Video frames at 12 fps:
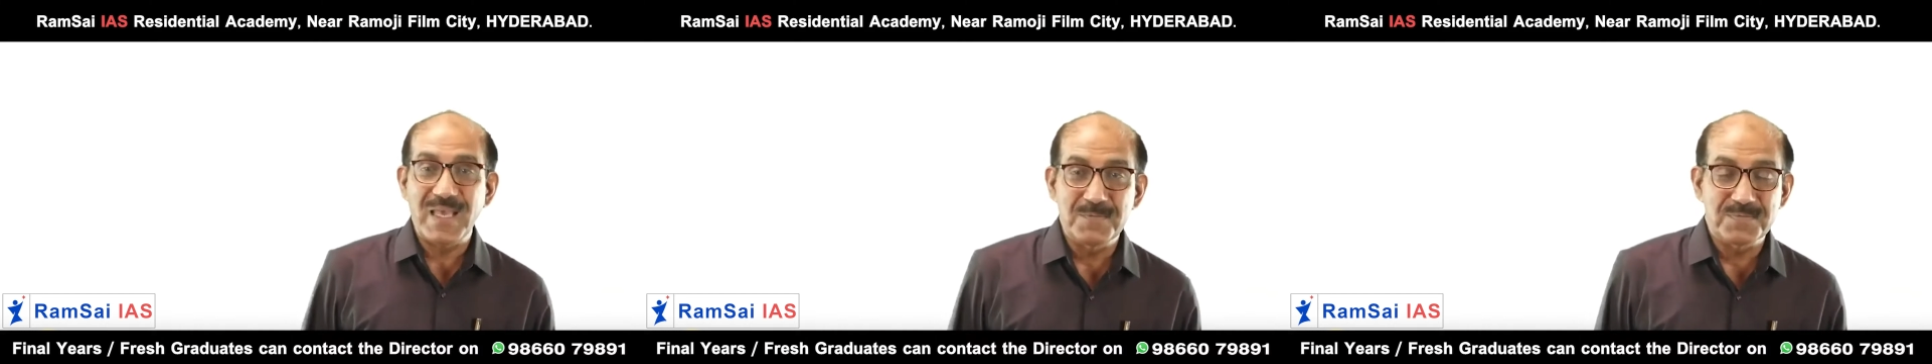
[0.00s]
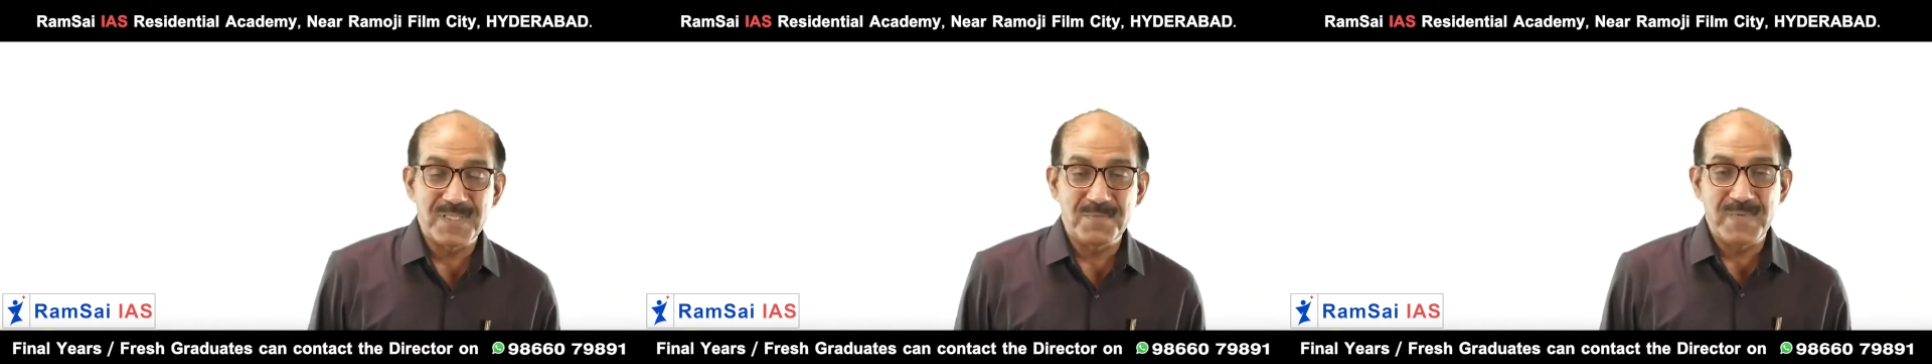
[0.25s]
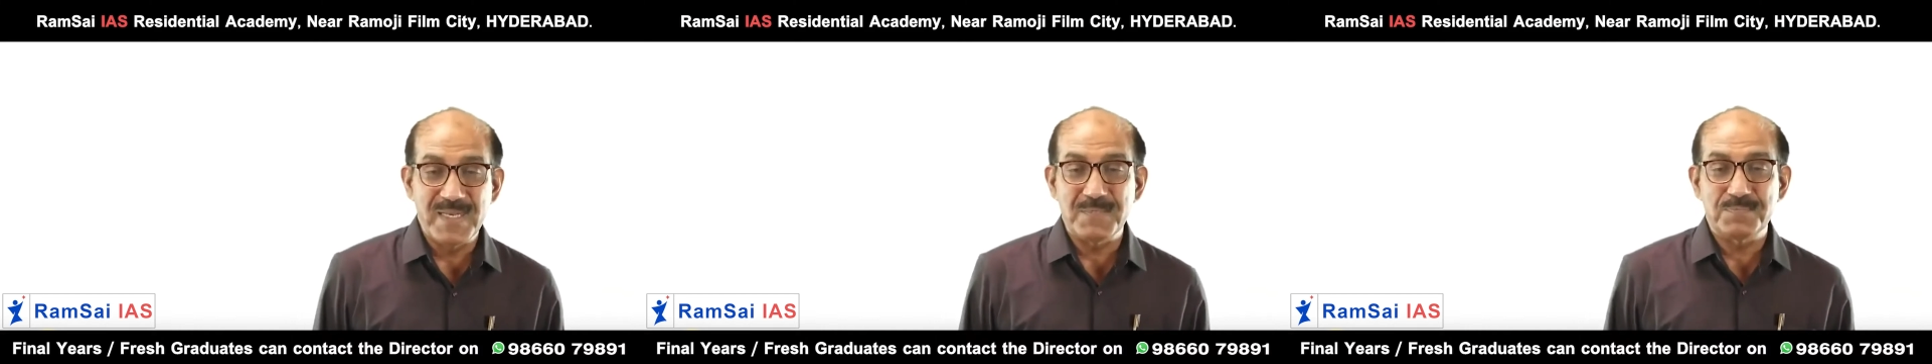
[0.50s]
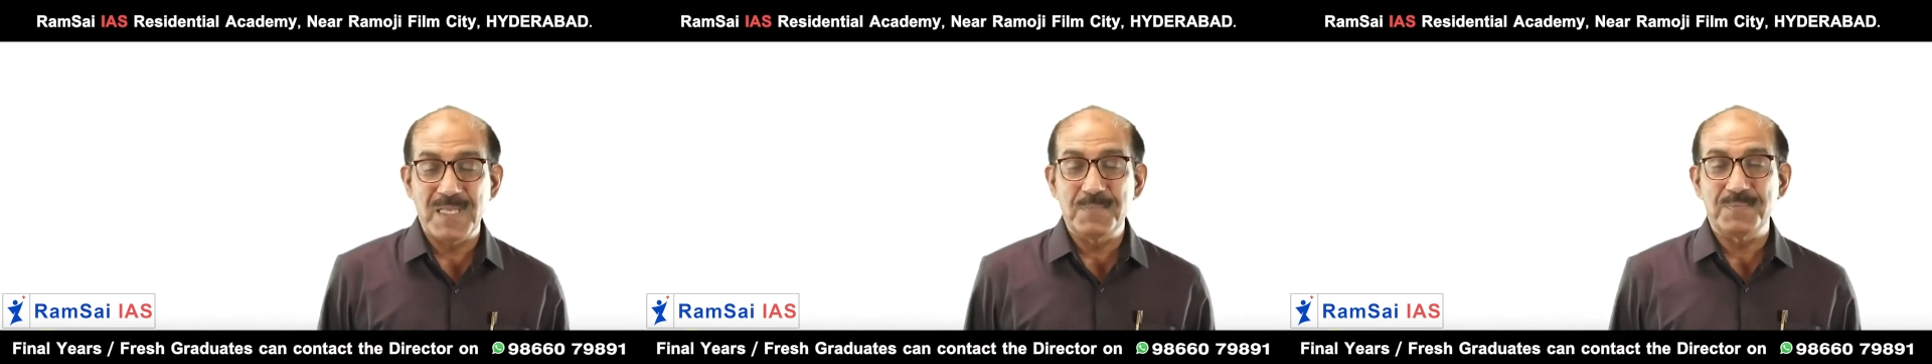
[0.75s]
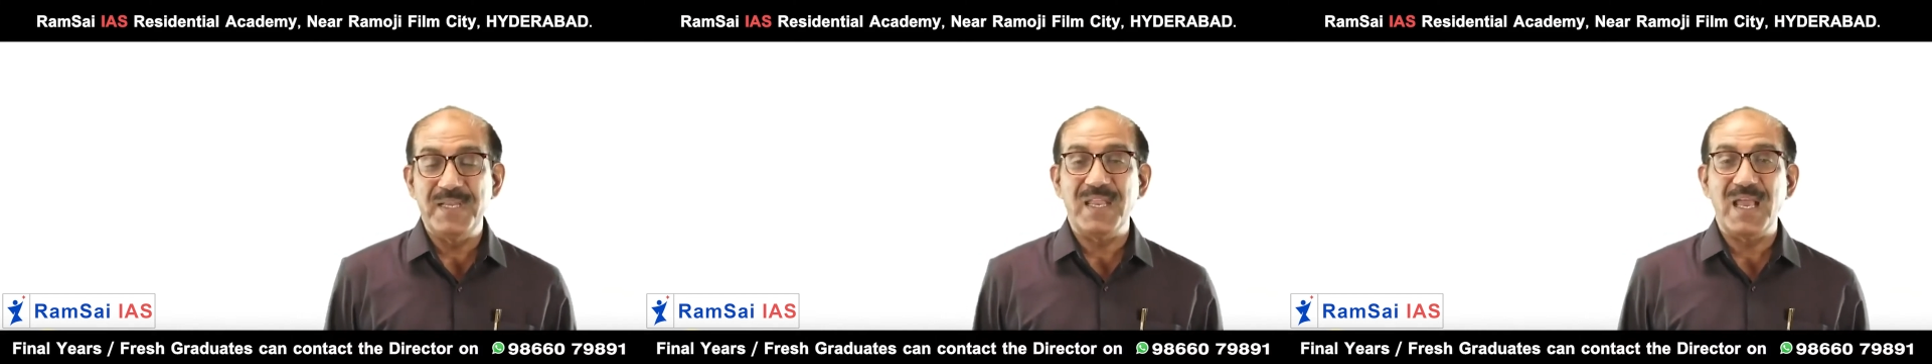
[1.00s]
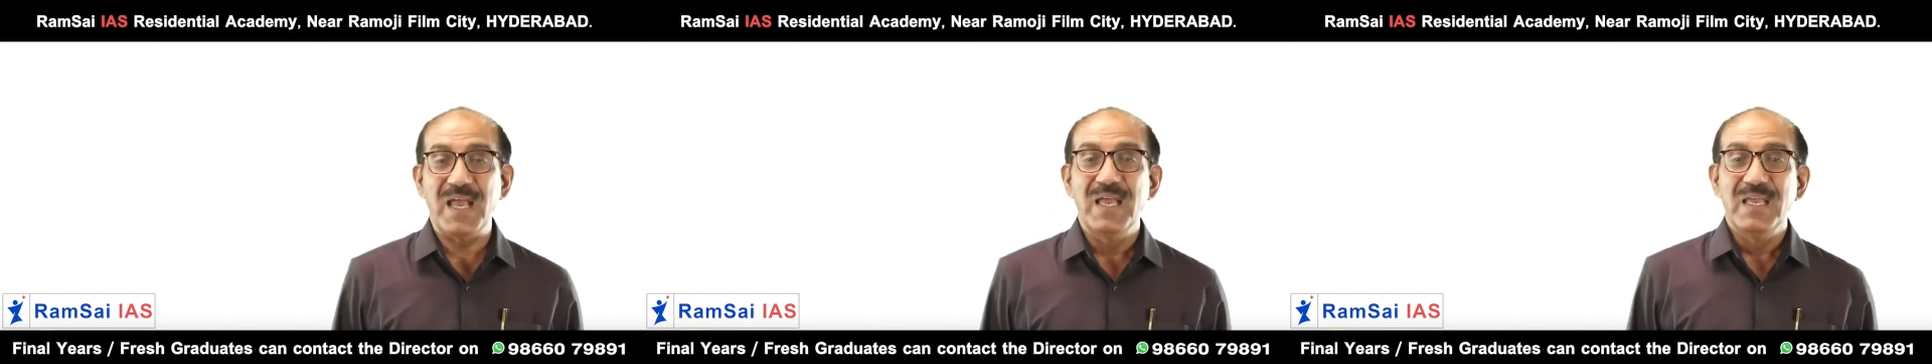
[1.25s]
helps
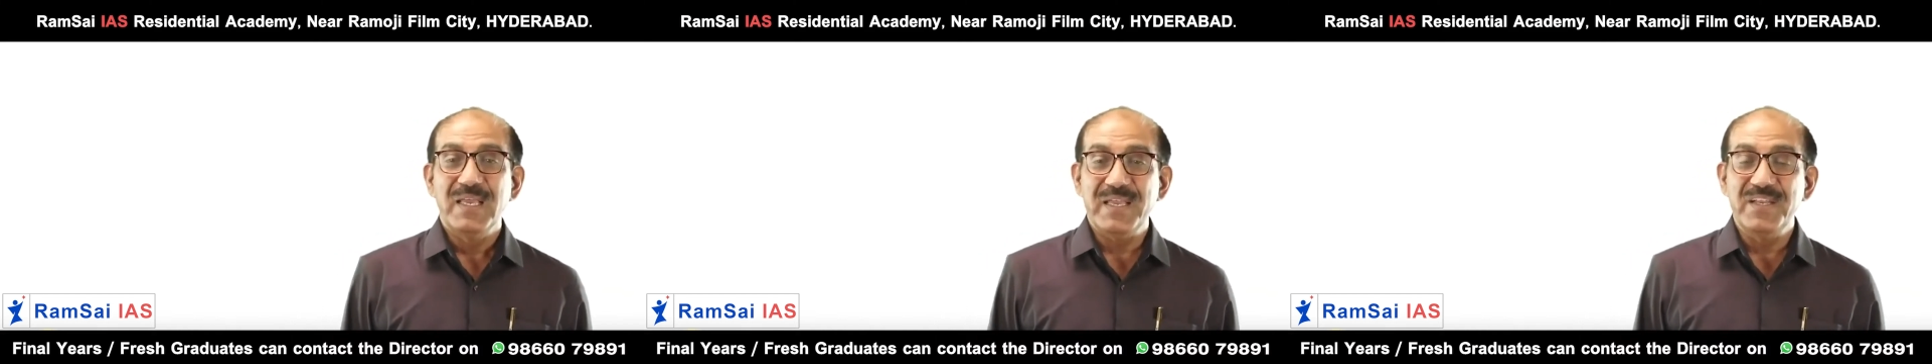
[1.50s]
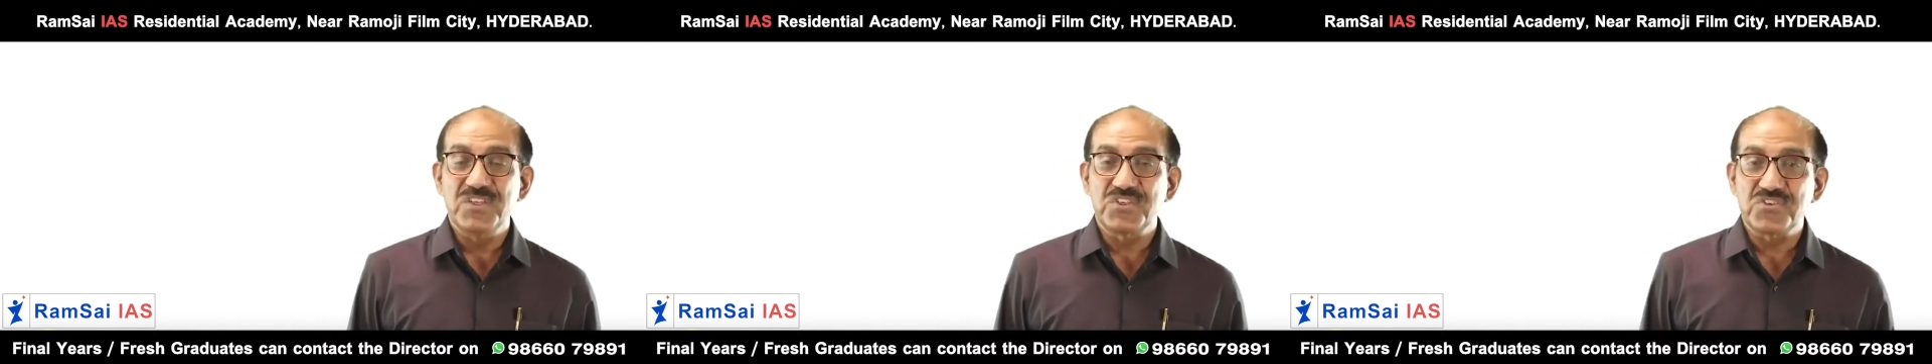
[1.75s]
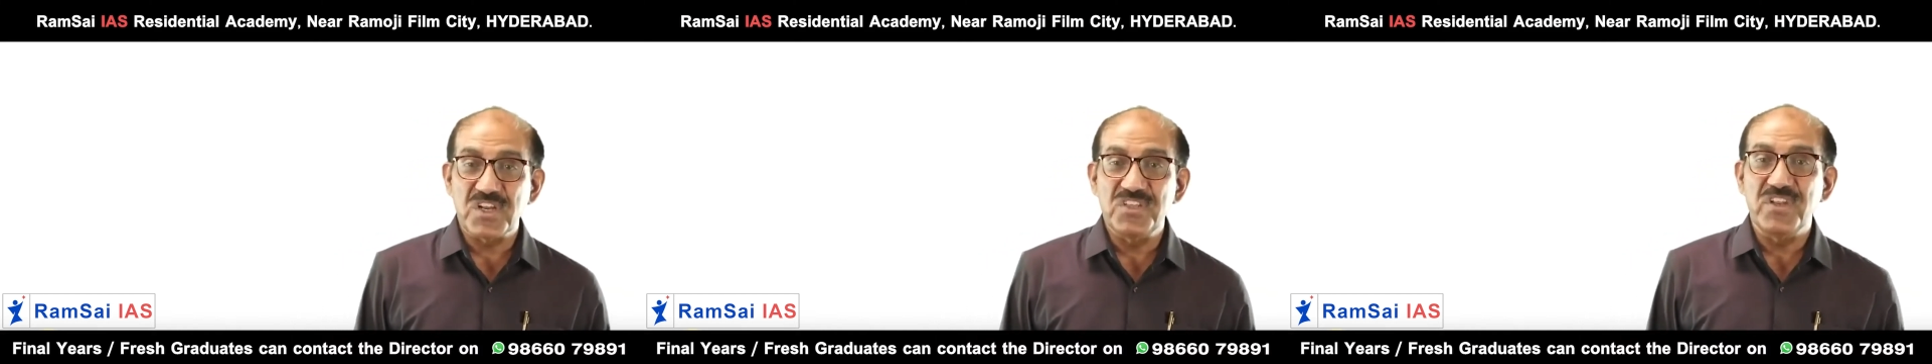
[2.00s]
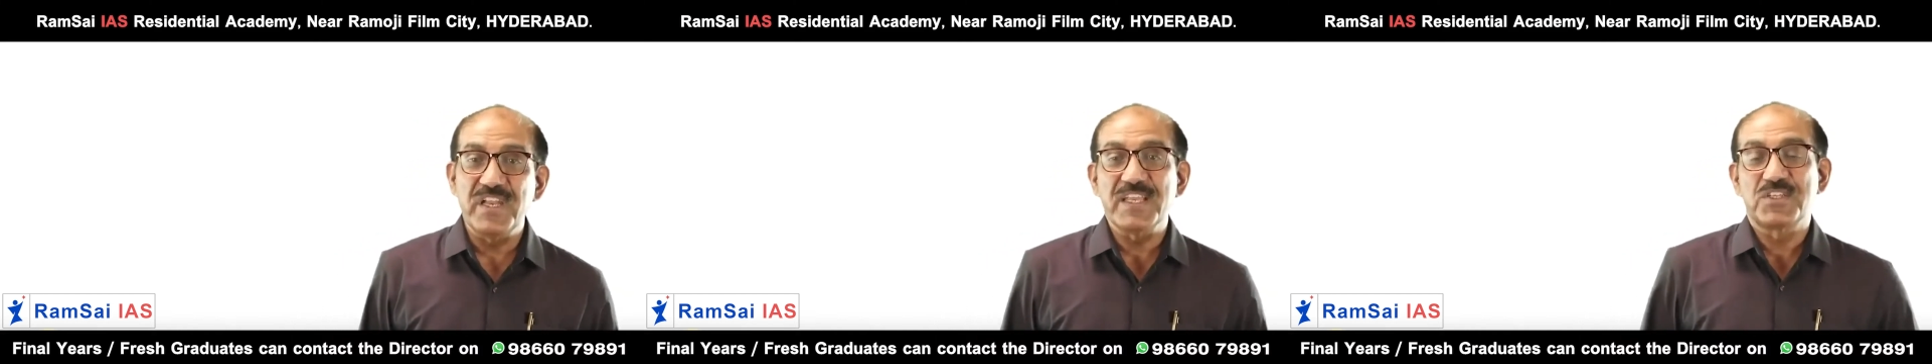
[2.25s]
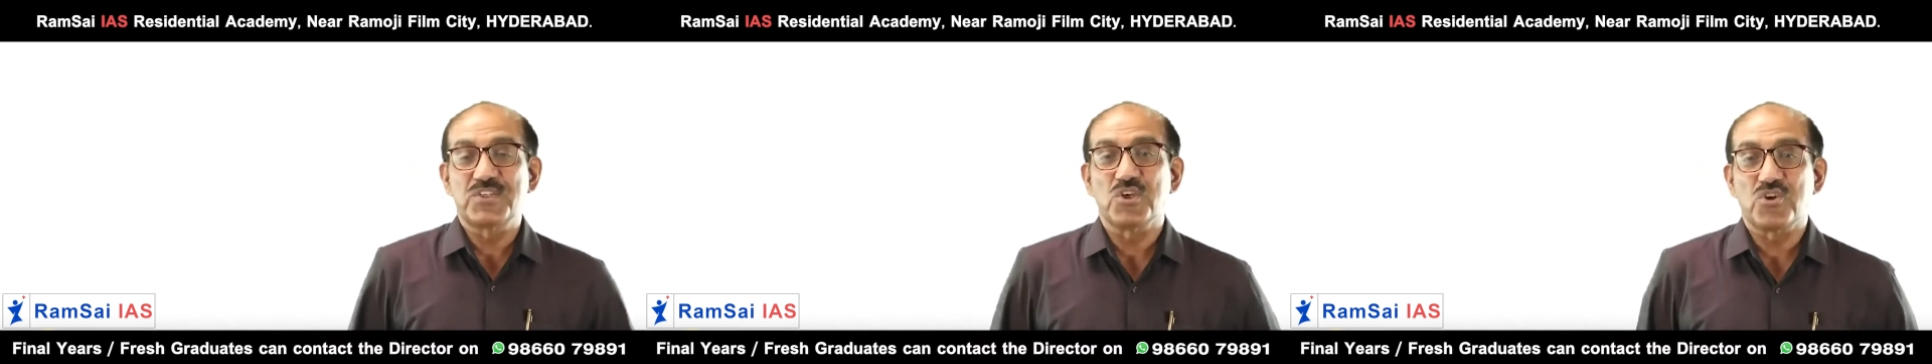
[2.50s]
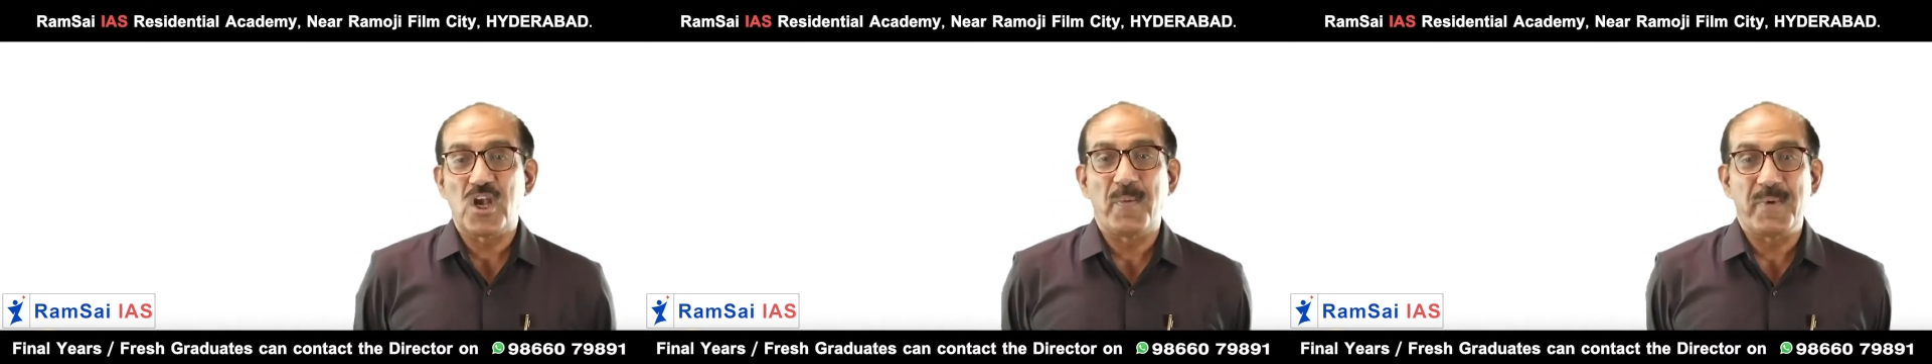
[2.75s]
India in strengthening
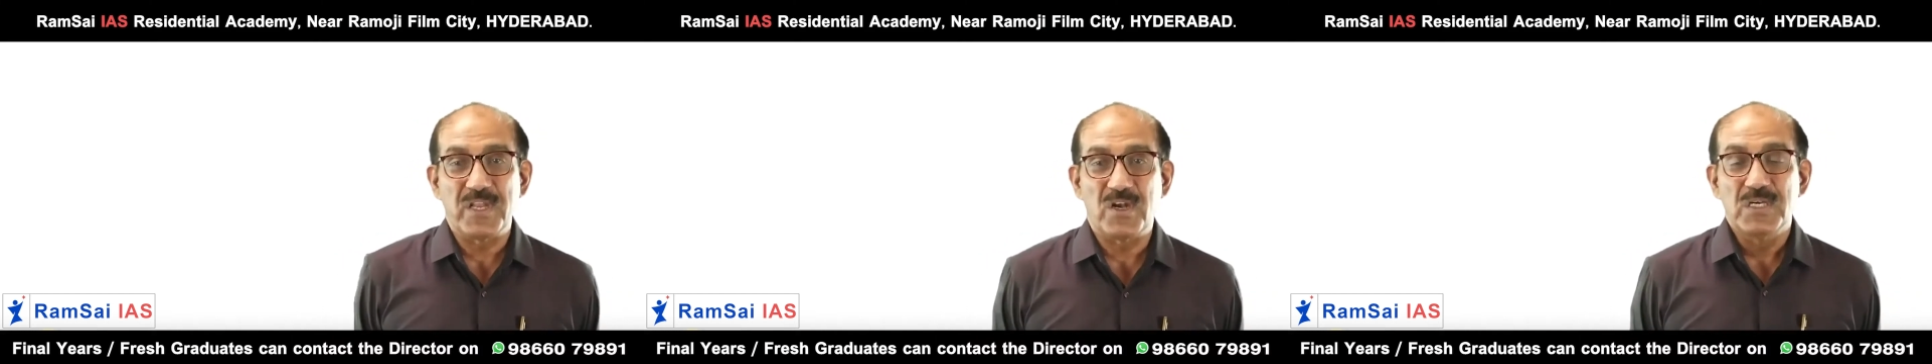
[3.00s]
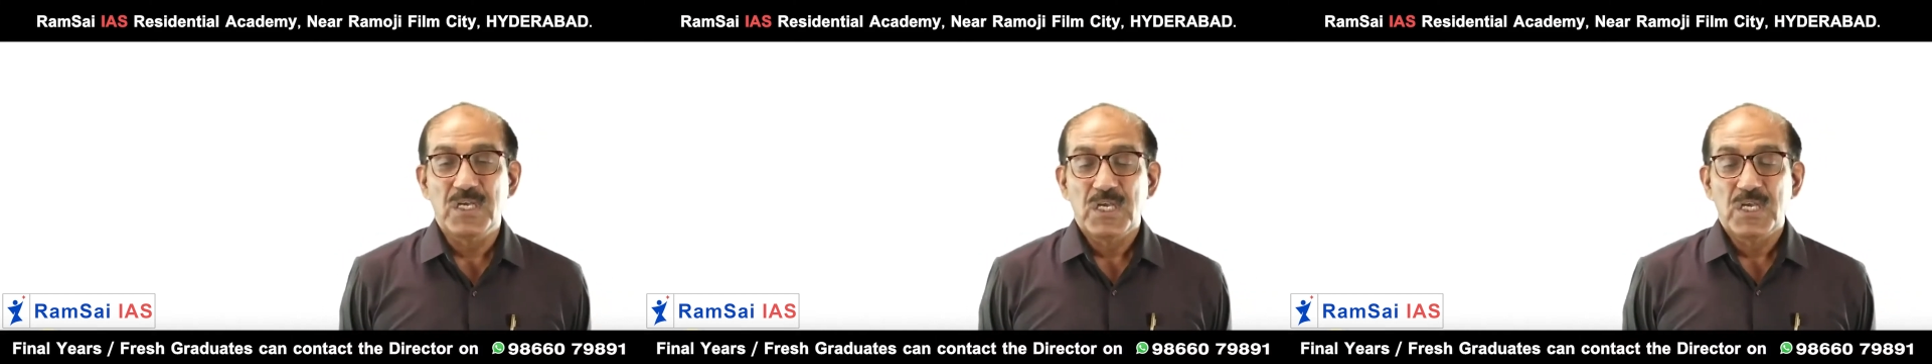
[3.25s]
its economy.